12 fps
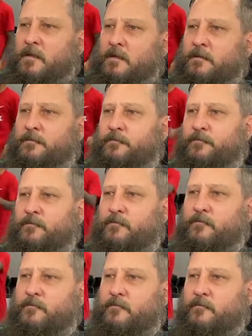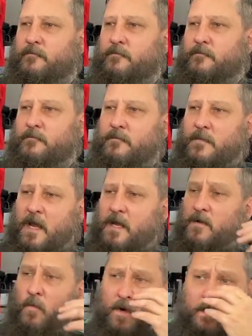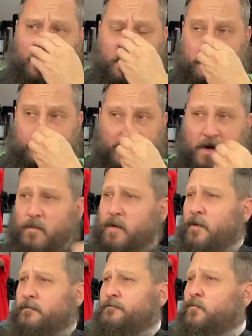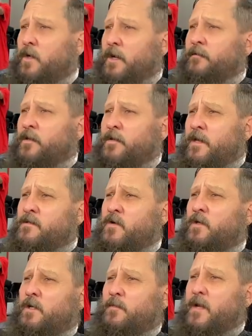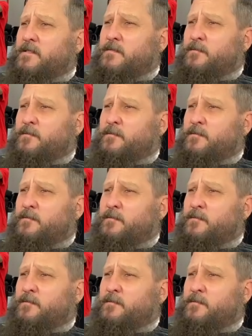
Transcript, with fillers: you just want to take it like about an inch off? What, you're the pro, bro. Whatever you think is gonna look best.